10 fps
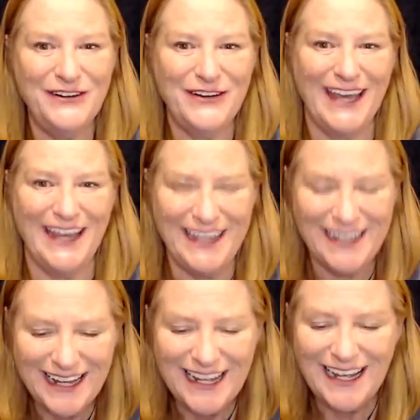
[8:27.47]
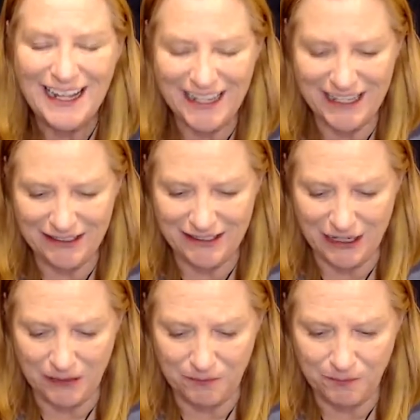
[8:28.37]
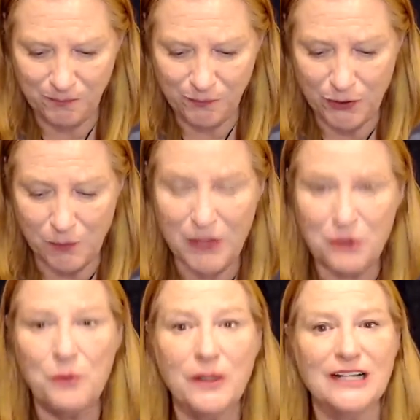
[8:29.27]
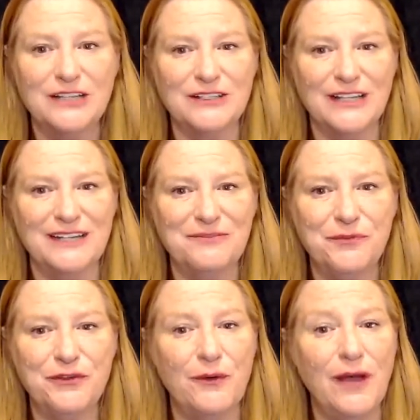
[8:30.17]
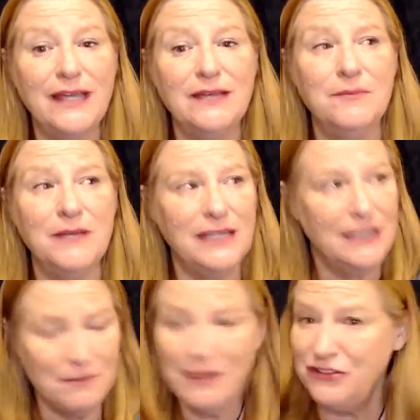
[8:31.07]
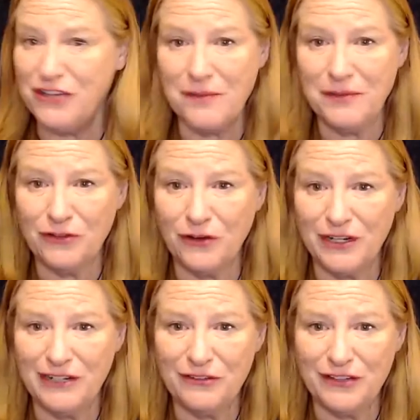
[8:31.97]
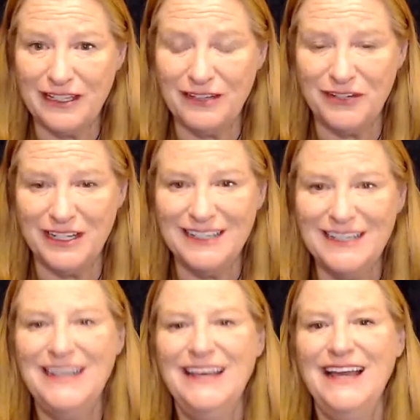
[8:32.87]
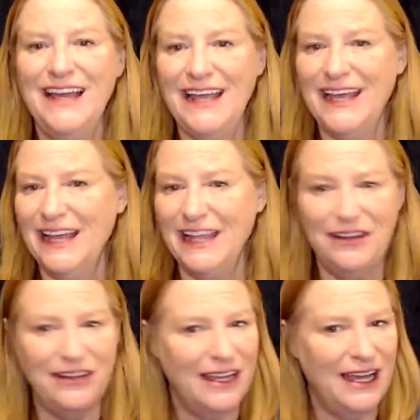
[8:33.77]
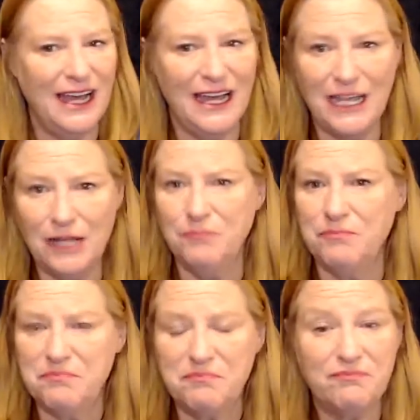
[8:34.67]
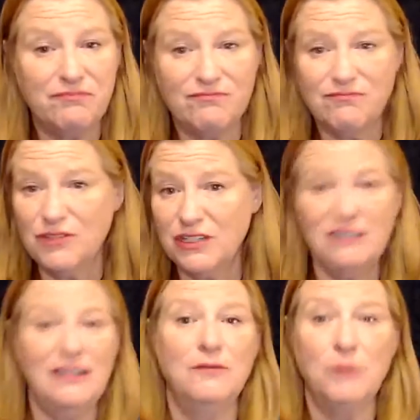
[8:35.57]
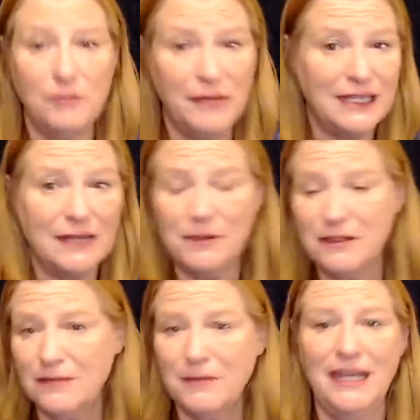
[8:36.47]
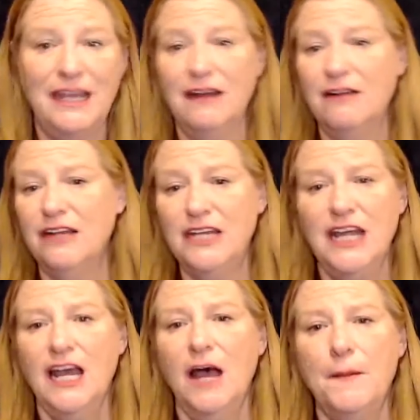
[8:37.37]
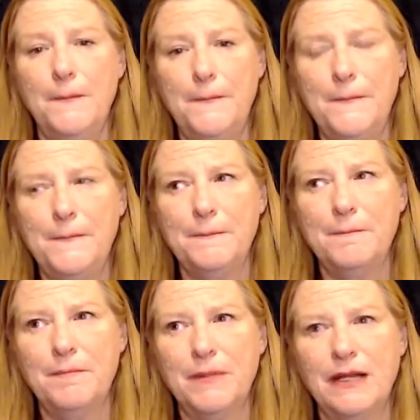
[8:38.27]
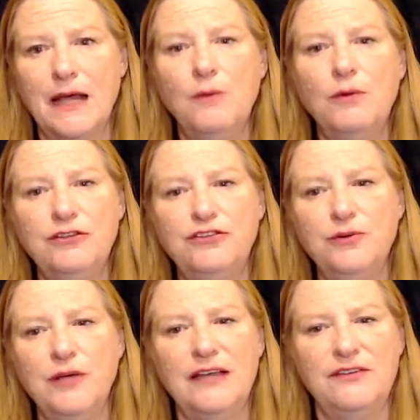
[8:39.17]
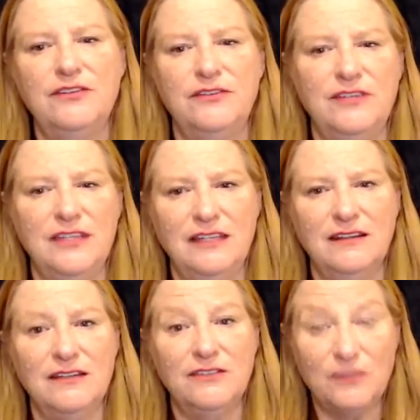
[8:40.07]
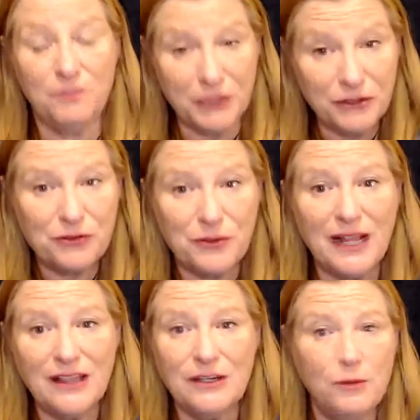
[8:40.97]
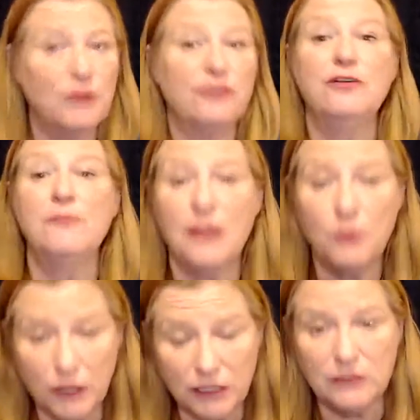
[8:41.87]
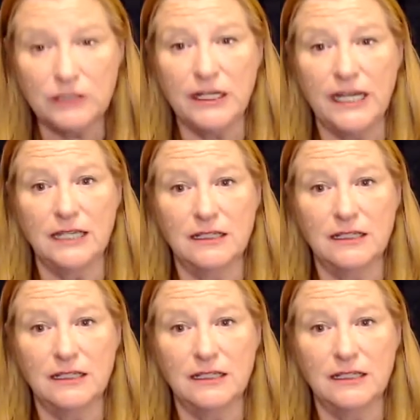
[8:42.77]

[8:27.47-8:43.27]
okay. And um, no matter what I look like. So I am in my jammies already for the evening. And I could have done more makeup and done my hair. And, but I want you guys to see that spirituality works no matter what you look like.